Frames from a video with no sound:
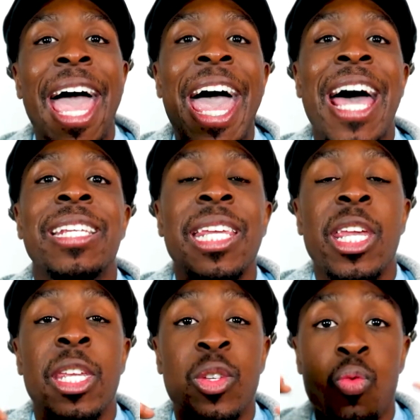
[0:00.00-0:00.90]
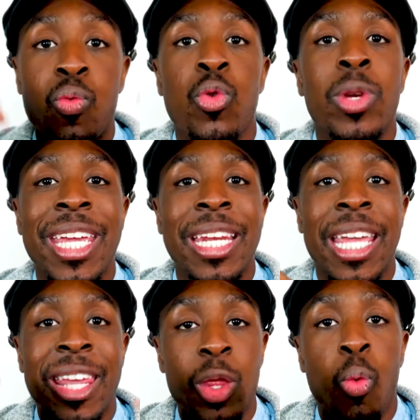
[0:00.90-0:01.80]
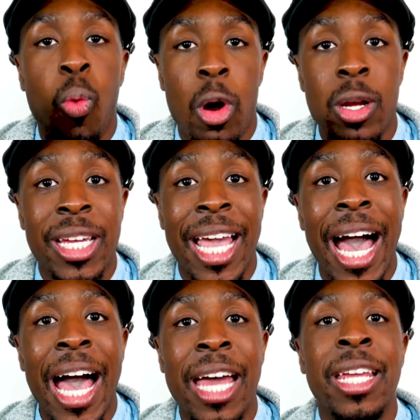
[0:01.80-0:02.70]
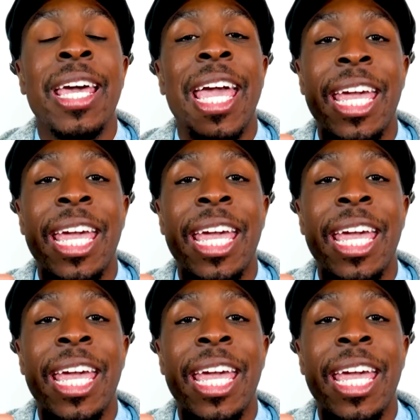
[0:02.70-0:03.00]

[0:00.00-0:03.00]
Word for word: as it is rooted in the Word of God,